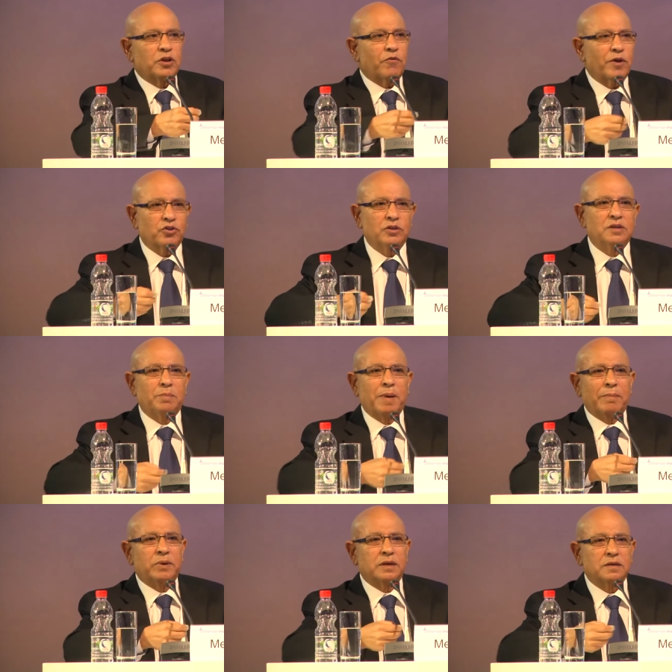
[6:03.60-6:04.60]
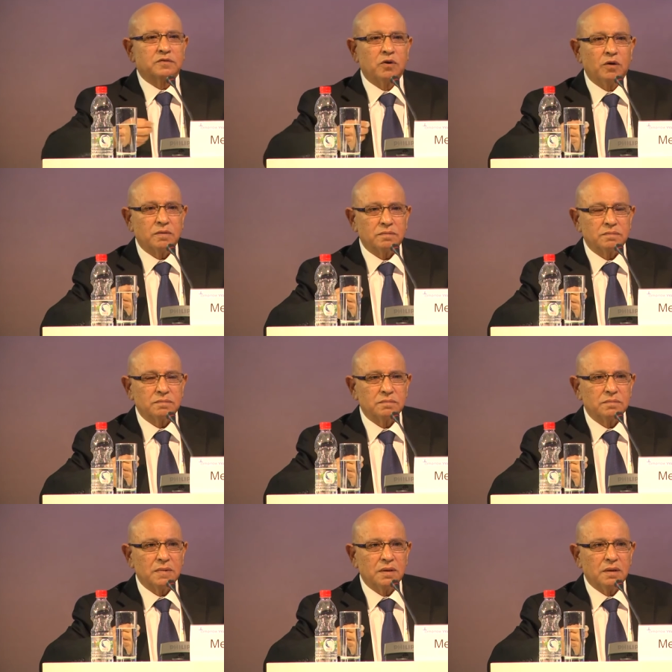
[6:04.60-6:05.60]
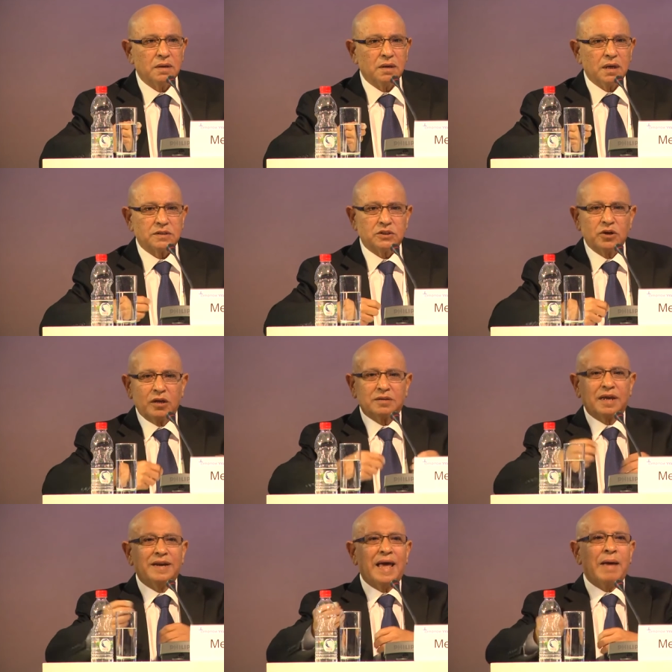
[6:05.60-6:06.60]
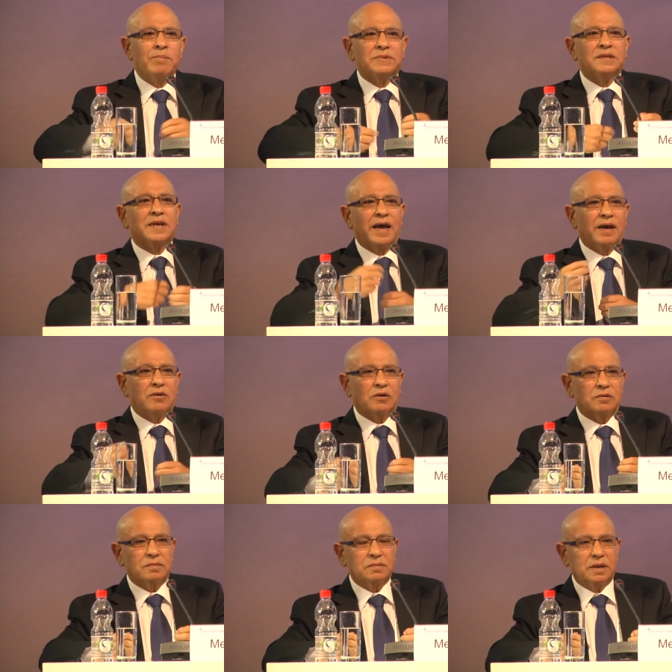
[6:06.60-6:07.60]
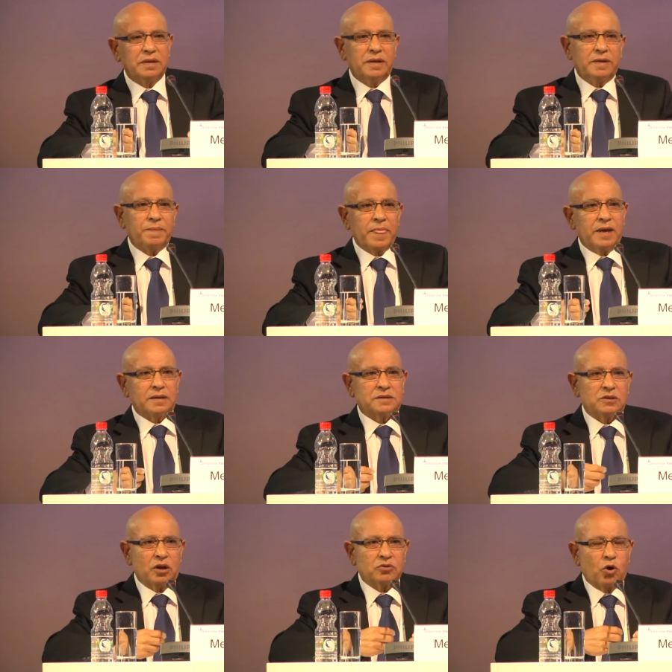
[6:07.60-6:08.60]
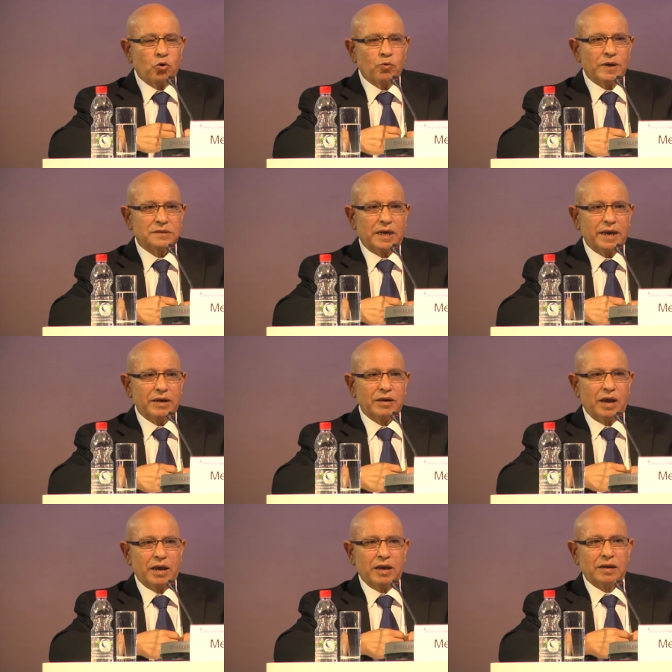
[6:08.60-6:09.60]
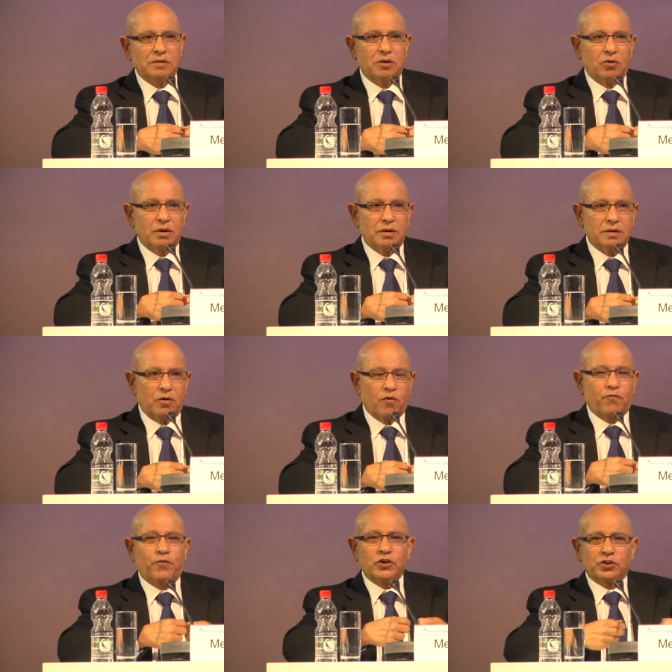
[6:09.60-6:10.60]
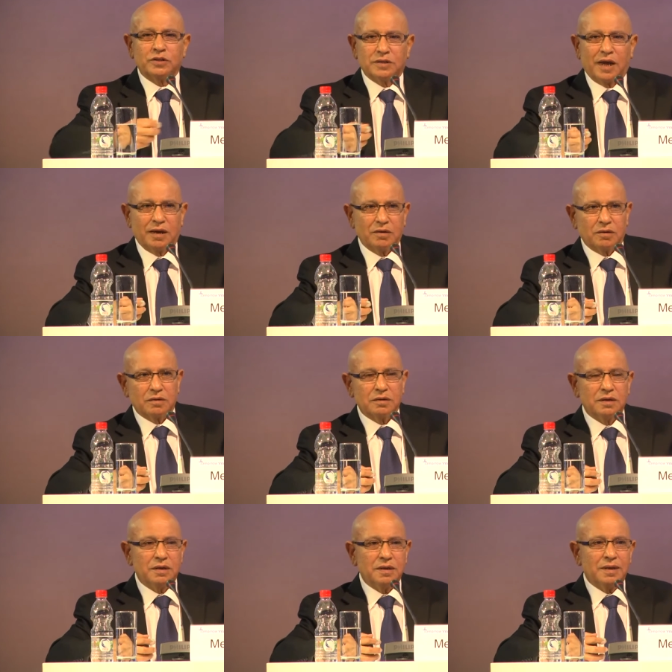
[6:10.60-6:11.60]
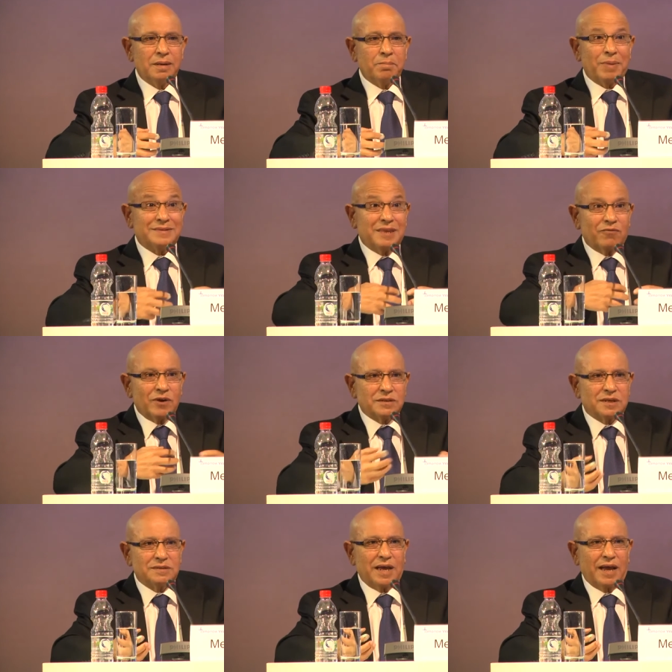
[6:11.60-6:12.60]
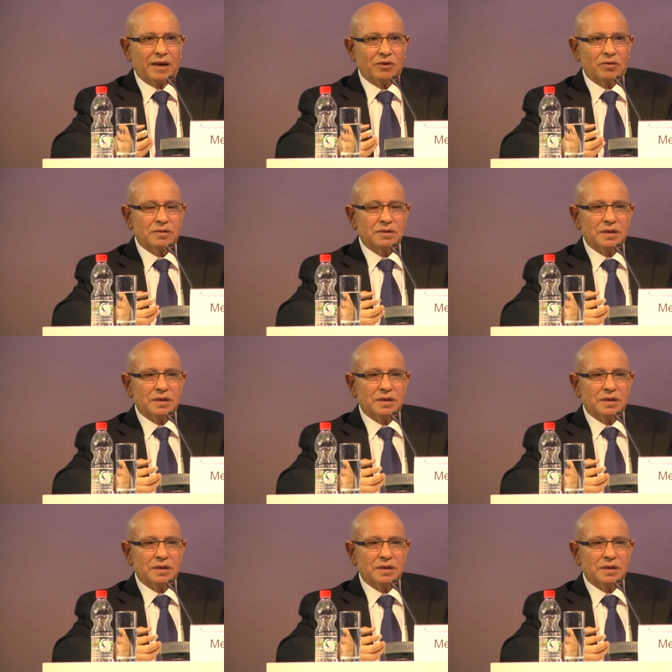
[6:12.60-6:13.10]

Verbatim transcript: direction the public is going. It's not an empty dialogue. It's not always an official dialogue. But there is a dialogue.